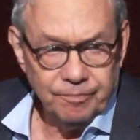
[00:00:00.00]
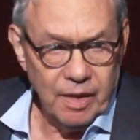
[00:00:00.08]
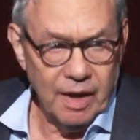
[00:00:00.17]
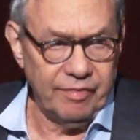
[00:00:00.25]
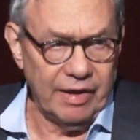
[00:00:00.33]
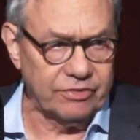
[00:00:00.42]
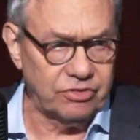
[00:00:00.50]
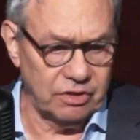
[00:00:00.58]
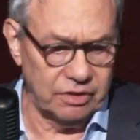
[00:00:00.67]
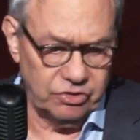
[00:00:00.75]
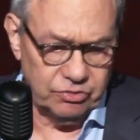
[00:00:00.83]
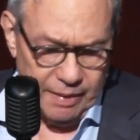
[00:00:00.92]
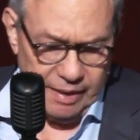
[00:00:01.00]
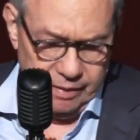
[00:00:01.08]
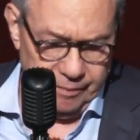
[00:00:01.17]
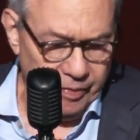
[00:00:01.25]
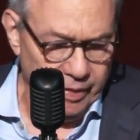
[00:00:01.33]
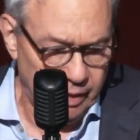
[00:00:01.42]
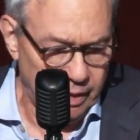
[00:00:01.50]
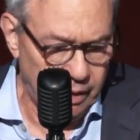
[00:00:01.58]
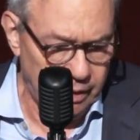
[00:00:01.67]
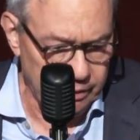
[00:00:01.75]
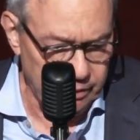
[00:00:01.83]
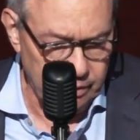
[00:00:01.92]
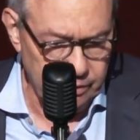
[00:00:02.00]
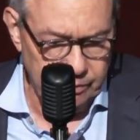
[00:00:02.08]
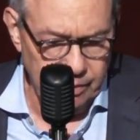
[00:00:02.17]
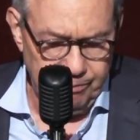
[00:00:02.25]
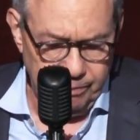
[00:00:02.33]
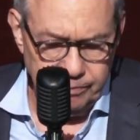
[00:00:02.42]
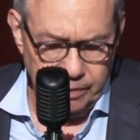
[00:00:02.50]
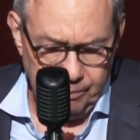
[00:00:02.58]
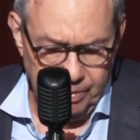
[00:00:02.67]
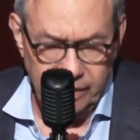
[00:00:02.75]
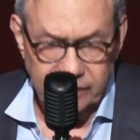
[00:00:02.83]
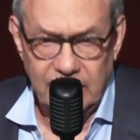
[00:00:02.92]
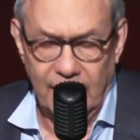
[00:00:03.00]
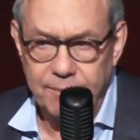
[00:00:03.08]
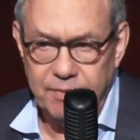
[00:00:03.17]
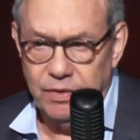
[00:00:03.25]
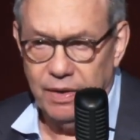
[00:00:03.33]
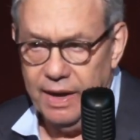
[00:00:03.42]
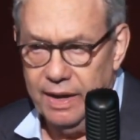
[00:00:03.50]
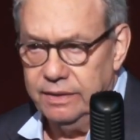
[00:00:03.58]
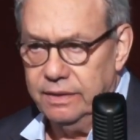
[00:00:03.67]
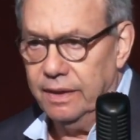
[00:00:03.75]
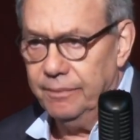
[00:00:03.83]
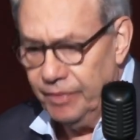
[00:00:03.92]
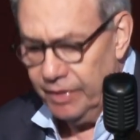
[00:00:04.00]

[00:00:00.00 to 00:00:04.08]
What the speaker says: I've actually spent a bit of time here. I had the